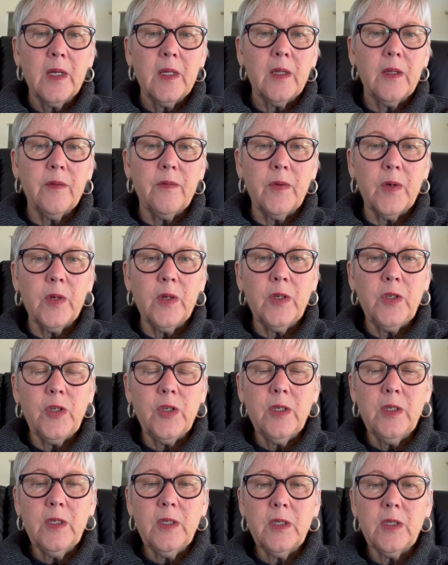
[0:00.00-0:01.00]
The
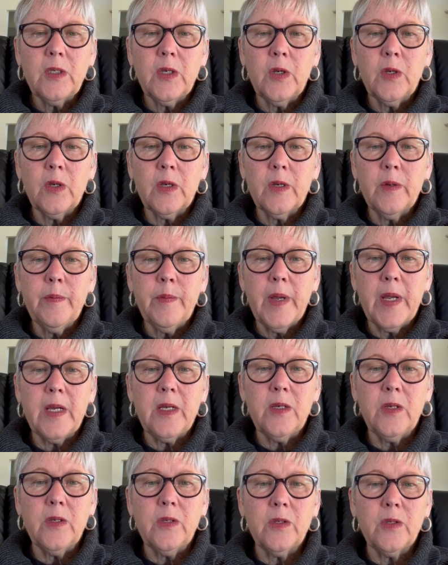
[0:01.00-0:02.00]
virgins, her
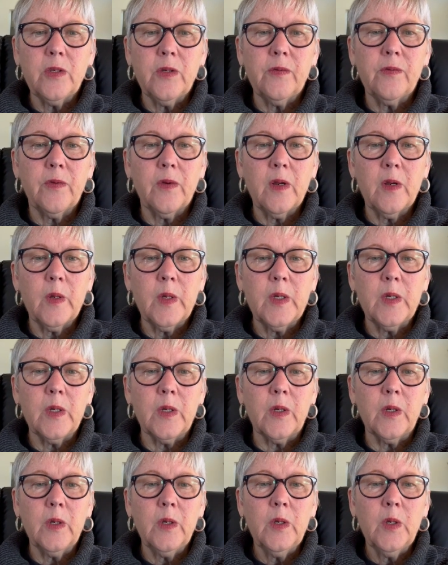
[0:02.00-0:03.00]
companions who follow
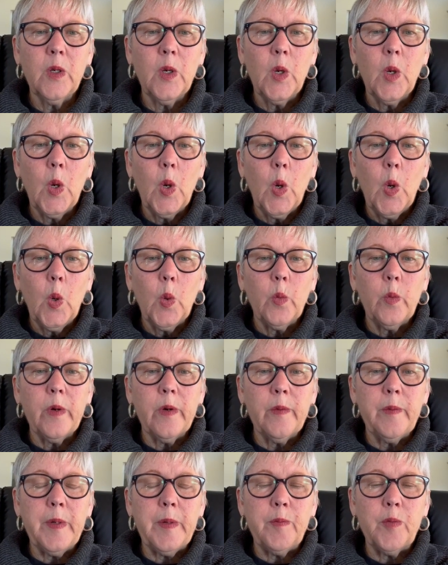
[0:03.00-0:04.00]
her,
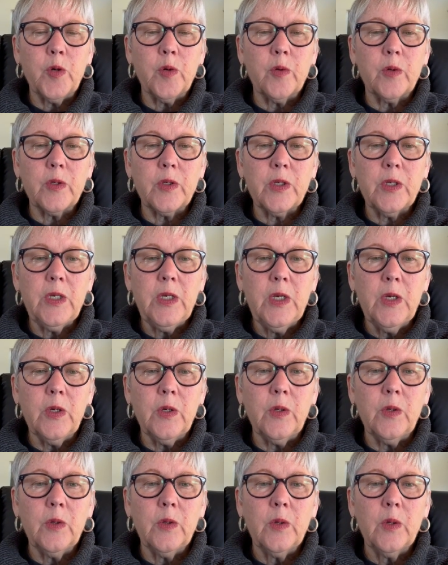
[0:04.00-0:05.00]
will be brought to
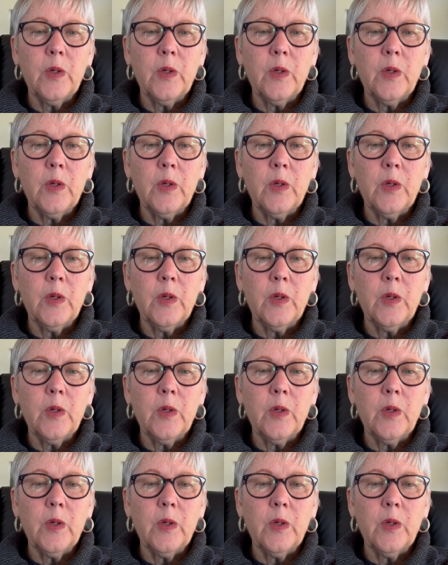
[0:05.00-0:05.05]
you.